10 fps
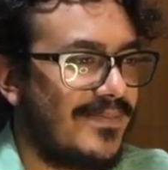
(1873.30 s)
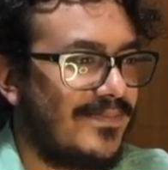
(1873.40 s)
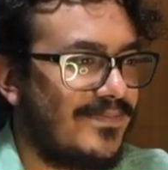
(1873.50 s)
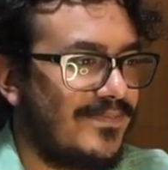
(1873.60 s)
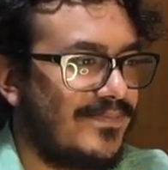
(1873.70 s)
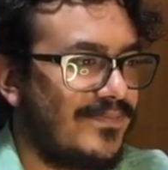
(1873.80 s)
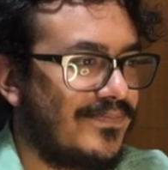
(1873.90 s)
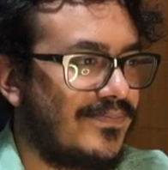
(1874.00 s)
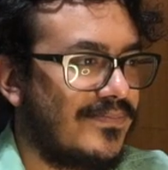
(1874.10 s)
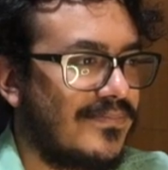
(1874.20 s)

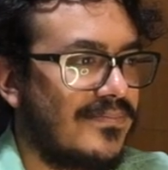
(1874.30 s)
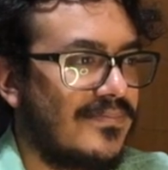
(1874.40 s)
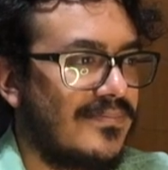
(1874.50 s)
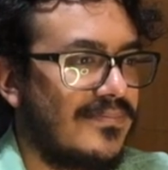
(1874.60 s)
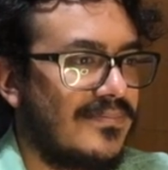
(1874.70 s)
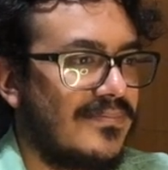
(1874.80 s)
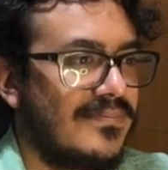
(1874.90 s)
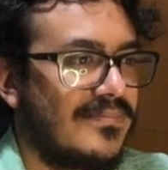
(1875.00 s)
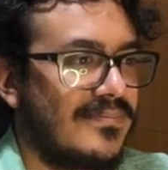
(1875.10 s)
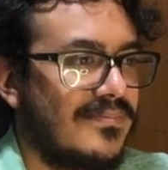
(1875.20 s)

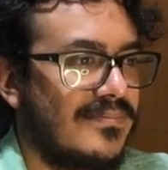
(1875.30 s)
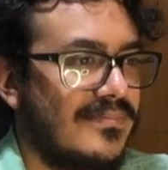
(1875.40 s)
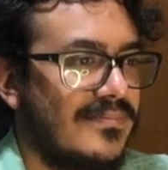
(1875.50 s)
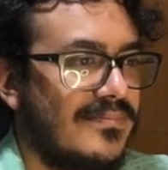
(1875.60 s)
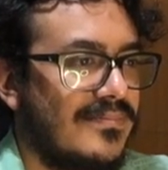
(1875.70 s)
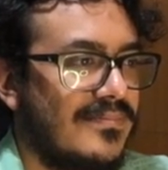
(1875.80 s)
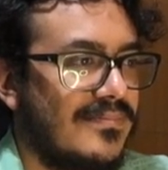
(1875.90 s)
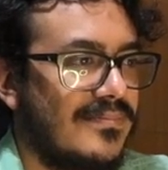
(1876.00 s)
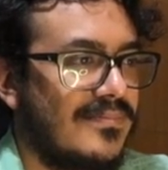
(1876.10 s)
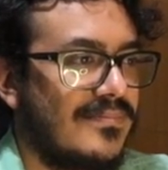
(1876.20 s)

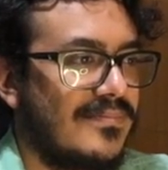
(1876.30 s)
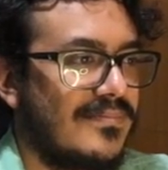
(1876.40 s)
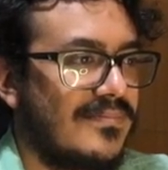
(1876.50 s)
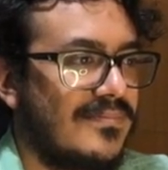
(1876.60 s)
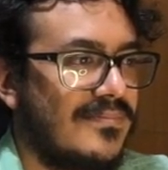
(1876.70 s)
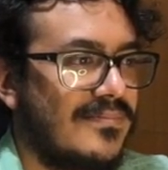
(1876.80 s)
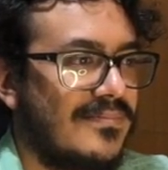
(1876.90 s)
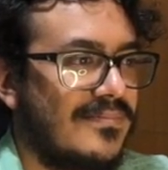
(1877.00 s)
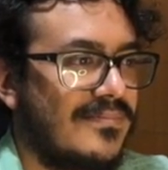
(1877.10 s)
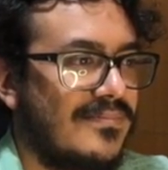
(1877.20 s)
(silent)